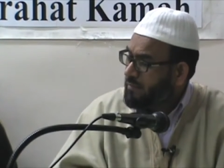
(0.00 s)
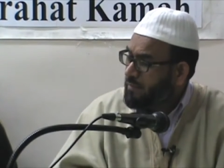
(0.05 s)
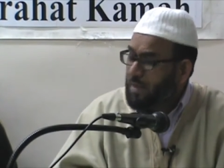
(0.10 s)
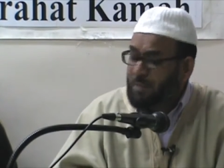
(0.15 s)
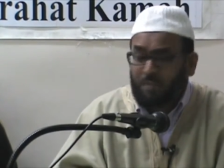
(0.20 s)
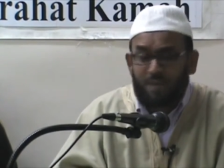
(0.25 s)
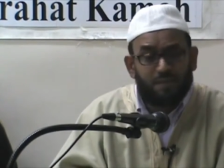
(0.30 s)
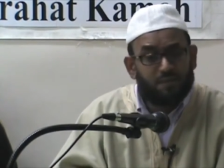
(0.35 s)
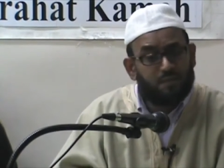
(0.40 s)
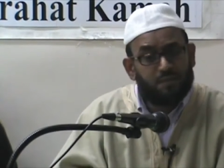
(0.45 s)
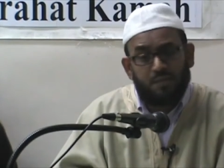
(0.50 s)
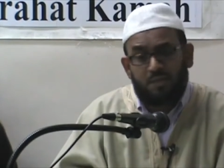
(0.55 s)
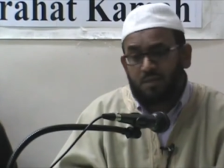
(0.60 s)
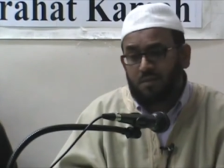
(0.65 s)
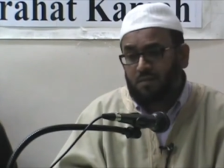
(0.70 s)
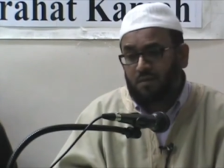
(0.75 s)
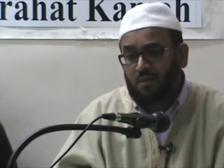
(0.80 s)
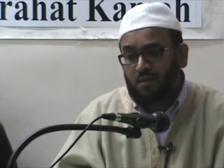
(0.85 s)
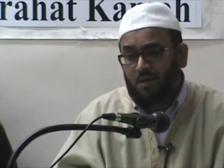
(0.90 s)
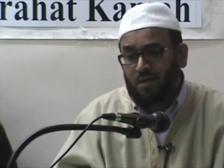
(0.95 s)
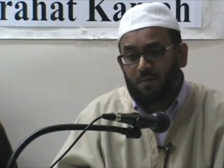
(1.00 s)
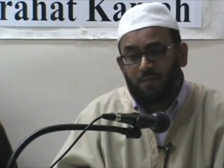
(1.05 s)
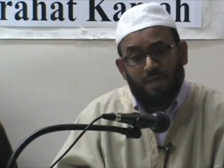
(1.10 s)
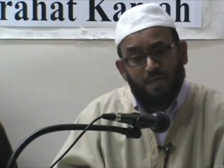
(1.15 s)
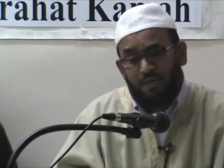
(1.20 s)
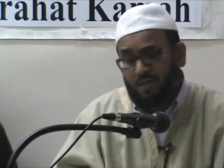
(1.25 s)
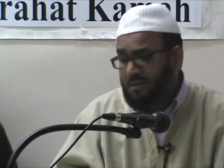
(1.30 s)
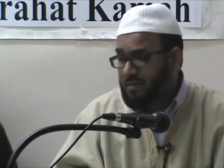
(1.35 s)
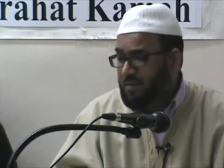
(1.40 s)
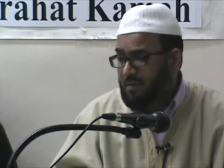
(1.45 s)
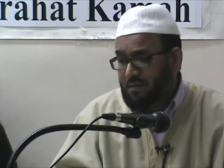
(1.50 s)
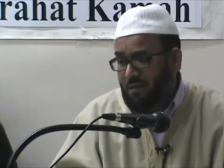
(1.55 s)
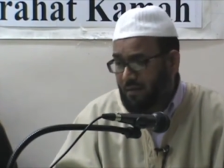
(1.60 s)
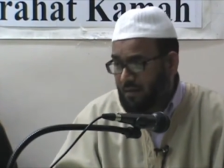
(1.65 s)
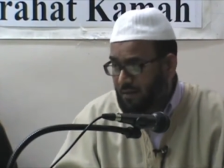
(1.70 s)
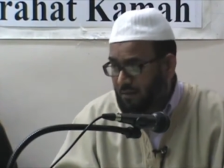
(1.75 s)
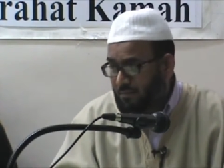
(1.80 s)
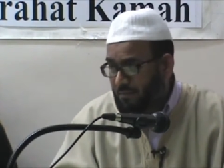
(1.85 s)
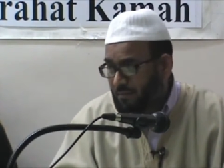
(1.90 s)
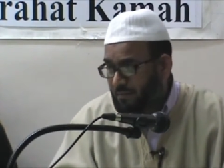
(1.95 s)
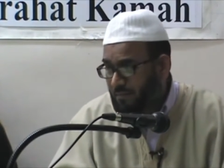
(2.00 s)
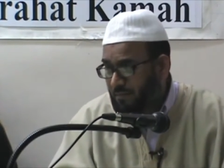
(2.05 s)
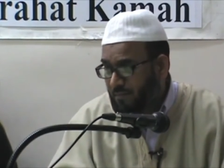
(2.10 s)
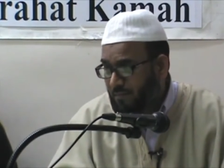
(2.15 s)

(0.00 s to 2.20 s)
But brother, this is not haram. I didn't say it's haram.